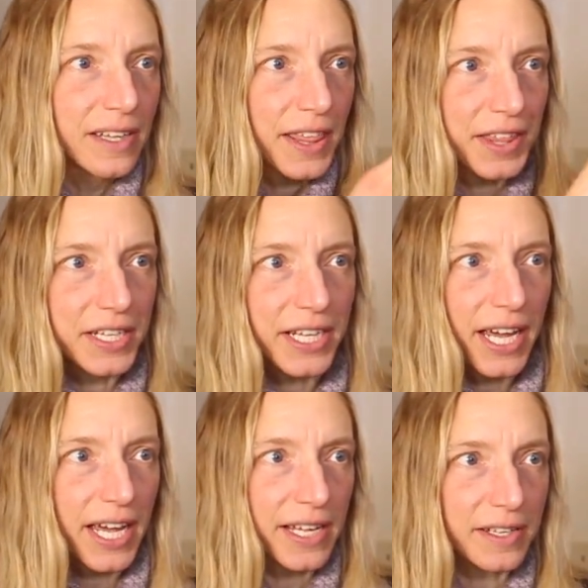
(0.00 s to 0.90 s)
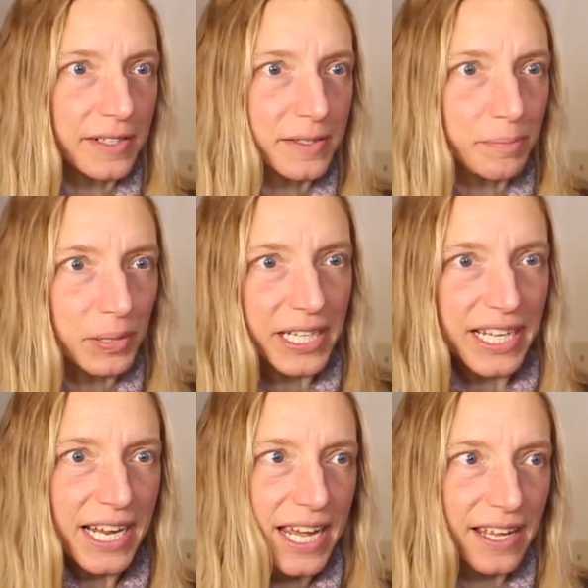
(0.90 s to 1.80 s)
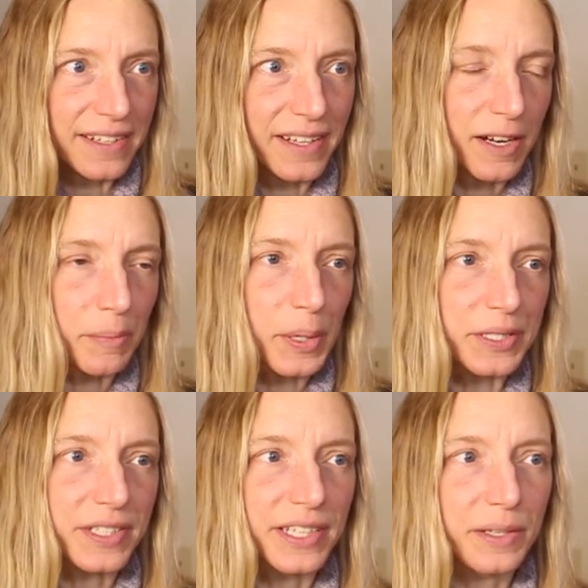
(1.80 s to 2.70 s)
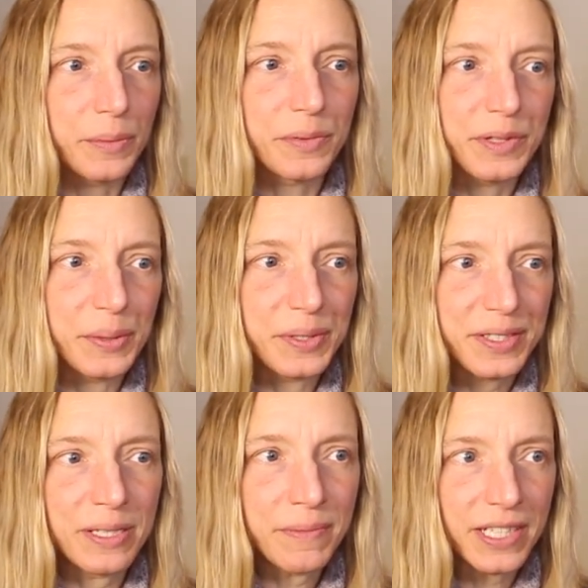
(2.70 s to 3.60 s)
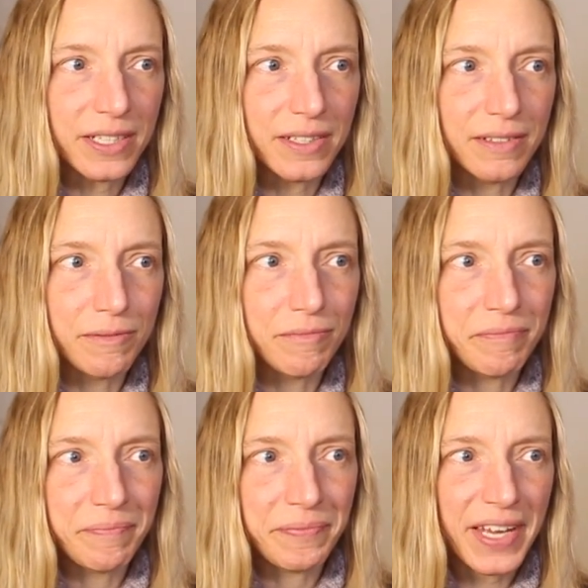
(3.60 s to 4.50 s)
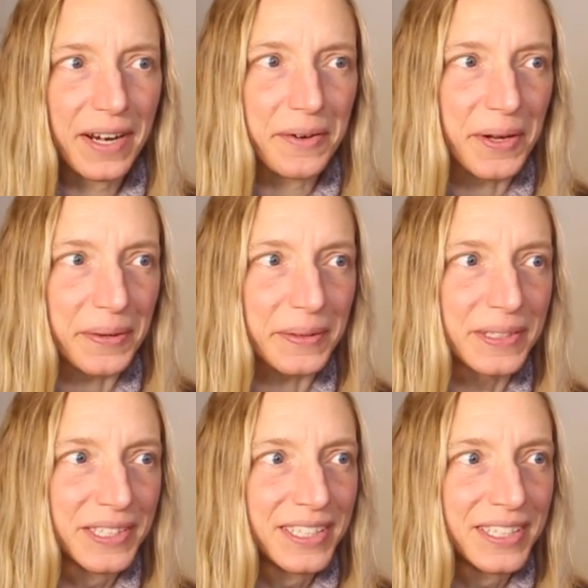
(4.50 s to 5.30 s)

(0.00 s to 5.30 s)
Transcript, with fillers: think ahead, plan ahead kind of person that it there was something, I don't know,